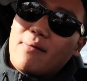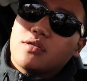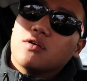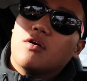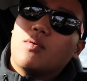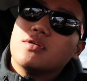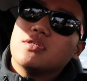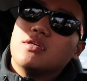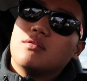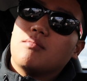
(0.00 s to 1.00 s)
So it
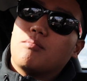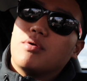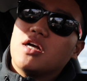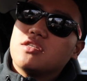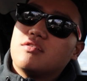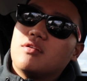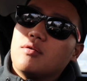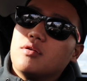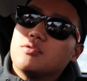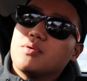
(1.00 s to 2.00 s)
wasn't blessed
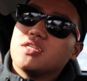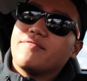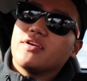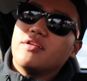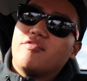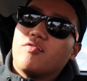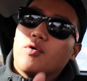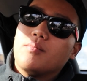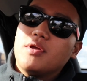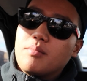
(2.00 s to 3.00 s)
specifically
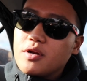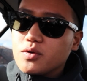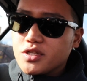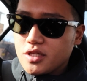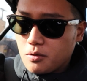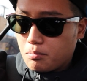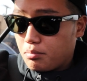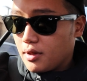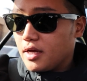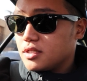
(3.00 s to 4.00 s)
for me, but it was still
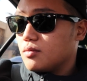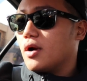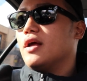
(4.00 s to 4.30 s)
blessed,